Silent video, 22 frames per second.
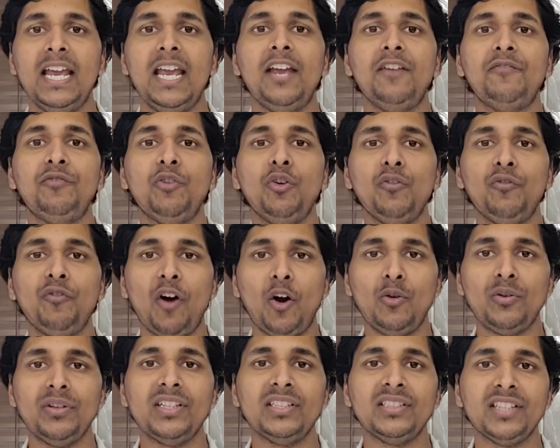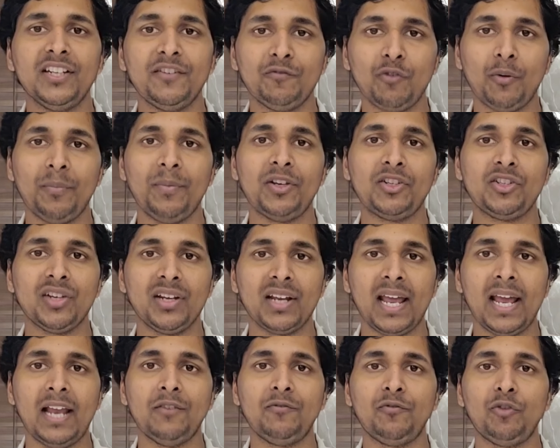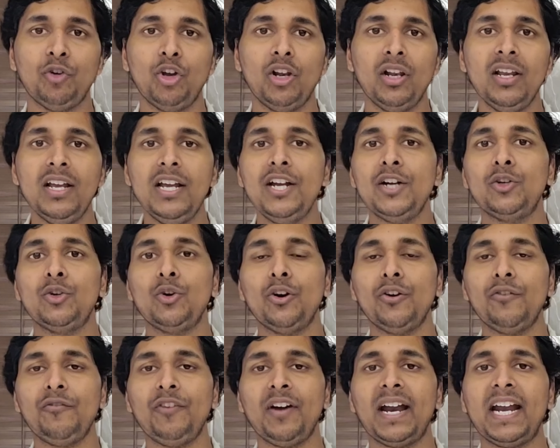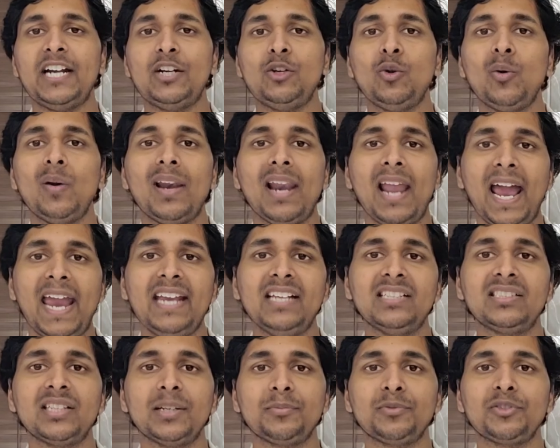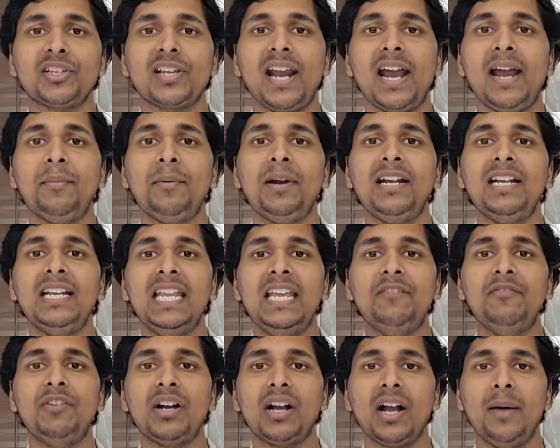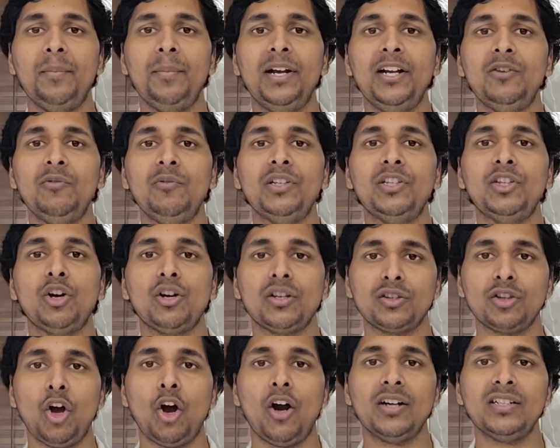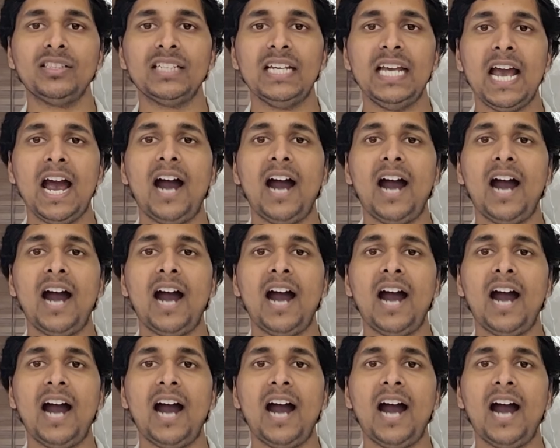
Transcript: If you found this information helpful, don't forget to like, subscribe, and leave a comment with your thoughts.